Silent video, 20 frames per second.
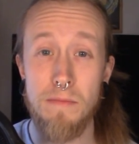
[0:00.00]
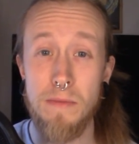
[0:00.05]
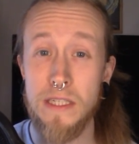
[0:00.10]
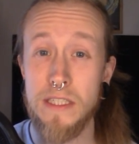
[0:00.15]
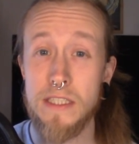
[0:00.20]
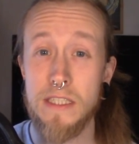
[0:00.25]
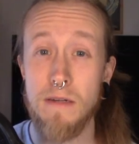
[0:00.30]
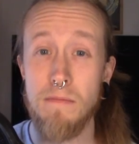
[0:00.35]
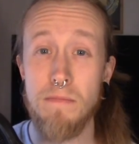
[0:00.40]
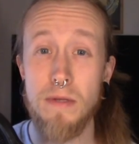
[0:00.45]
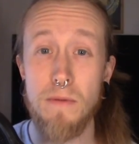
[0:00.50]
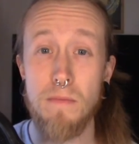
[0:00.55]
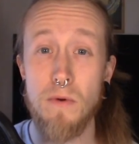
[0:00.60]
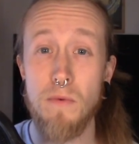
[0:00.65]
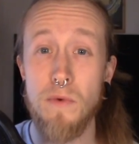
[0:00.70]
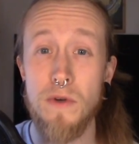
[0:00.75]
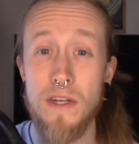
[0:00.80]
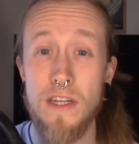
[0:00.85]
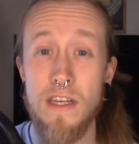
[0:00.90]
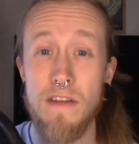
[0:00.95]
I mean, some
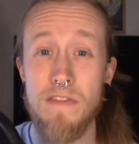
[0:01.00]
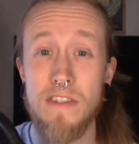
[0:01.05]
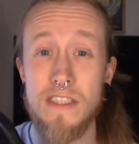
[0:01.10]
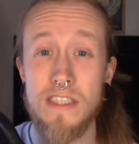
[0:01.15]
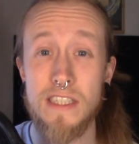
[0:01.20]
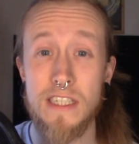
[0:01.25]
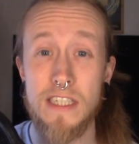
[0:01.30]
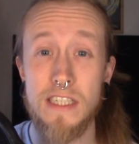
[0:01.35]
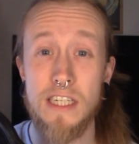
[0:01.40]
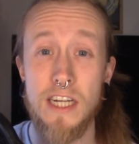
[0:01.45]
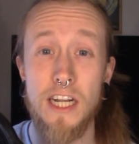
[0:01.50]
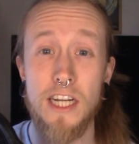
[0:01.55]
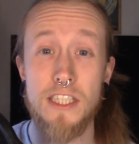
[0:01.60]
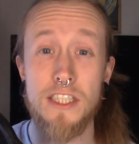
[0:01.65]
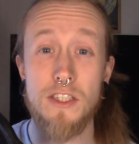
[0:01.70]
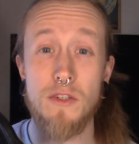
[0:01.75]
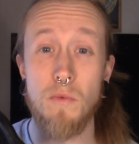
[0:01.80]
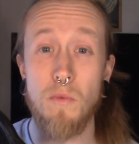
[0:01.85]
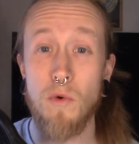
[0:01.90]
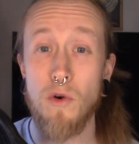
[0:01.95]
people would even
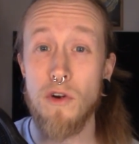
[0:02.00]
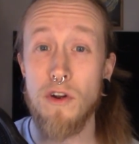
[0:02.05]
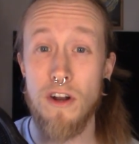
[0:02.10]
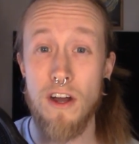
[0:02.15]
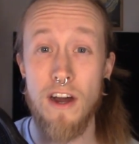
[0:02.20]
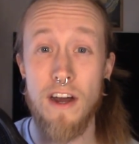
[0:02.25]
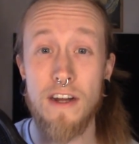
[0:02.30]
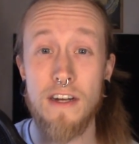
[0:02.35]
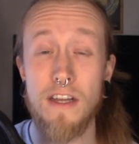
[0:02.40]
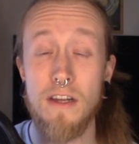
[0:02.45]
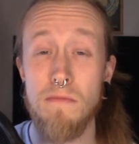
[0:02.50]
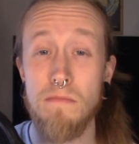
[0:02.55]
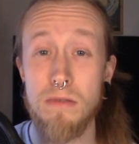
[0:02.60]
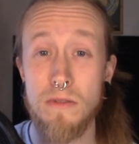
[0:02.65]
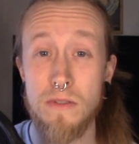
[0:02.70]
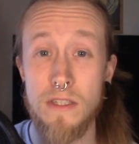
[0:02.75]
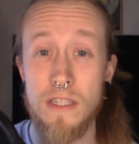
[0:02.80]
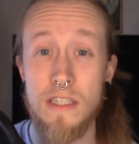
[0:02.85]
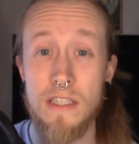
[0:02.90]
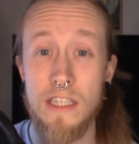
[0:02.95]
suggest we're not
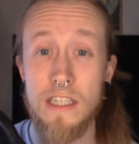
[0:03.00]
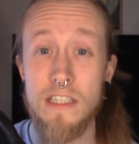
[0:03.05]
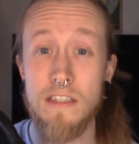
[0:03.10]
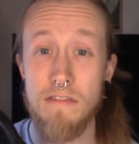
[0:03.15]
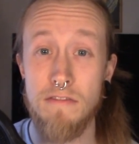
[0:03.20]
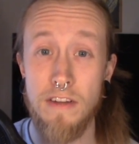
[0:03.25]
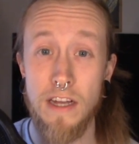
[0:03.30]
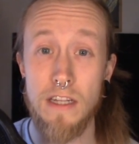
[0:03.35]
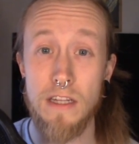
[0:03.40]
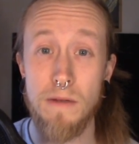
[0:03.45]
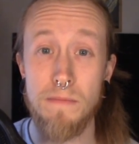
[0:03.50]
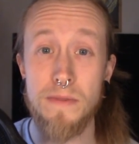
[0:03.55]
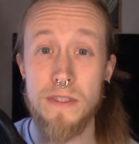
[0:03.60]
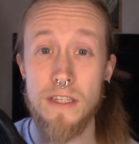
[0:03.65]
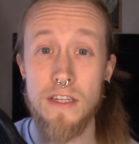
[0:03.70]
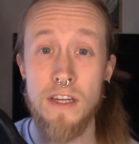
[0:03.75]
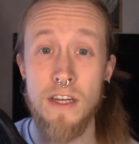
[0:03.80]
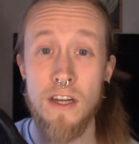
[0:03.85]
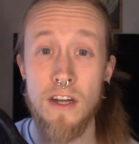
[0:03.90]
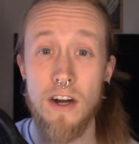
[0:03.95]
completely
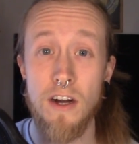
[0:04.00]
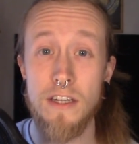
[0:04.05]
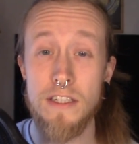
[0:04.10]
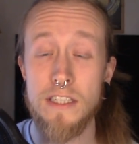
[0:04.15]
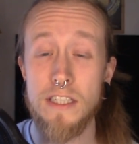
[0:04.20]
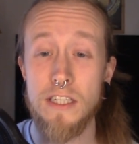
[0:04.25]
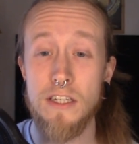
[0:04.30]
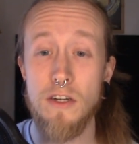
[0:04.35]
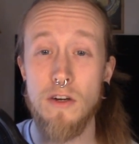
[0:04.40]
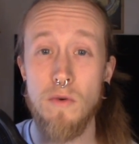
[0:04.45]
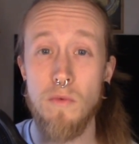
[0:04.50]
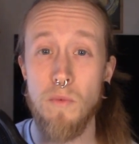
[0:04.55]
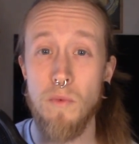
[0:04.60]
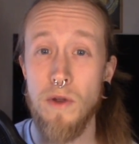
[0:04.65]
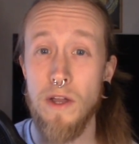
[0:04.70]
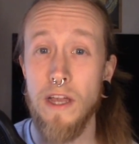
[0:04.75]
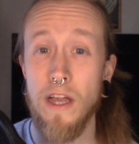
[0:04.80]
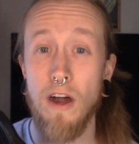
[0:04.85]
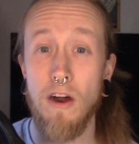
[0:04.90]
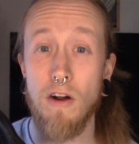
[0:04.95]
developed until
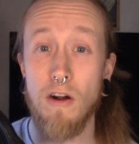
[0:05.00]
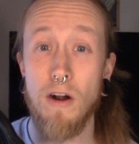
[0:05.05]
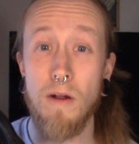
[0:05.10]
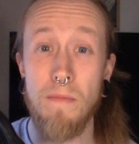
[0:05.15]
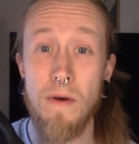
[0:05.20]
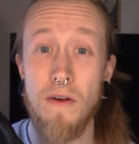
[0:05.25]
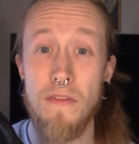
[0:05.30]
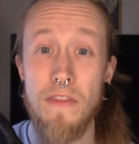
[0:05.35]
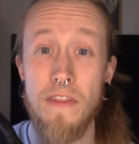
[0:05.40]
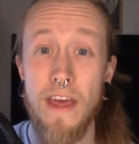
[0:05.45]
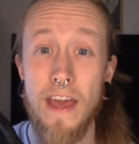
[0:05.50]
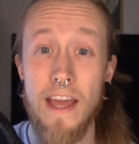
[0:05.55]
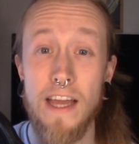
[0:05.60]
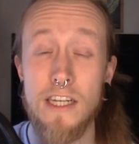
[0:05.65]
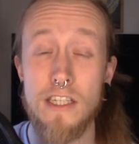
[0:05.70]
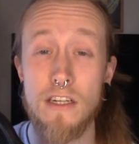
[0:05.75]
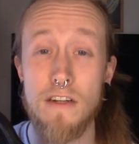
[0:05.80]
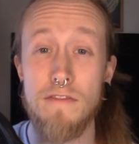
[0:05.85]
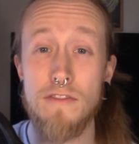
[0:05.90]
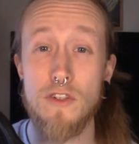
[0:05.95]
we are about the
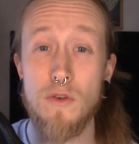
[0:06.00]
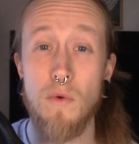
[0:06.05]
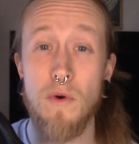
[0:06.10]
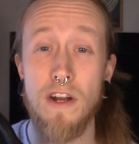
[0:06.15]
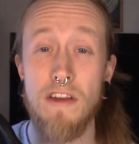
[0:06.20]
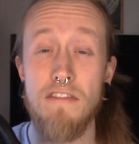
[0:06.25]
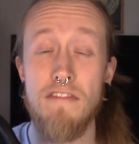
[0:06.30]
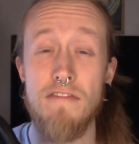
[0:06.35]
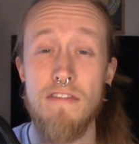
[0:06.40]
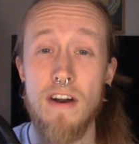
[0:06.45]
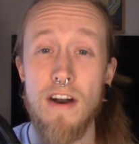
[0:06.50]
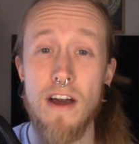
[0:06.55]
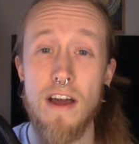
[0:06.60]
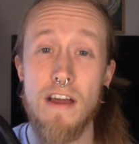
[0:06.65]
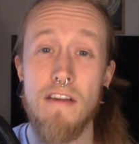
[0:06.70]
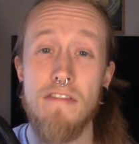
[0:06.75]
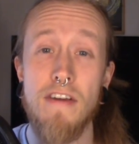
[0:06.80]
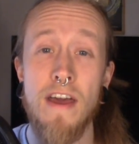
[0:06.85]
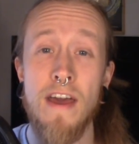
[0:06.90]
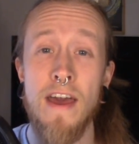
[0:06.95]
age of
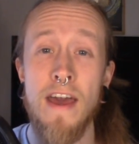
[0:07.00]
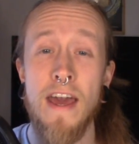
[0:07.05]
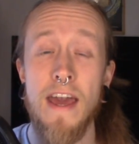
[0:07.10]
25.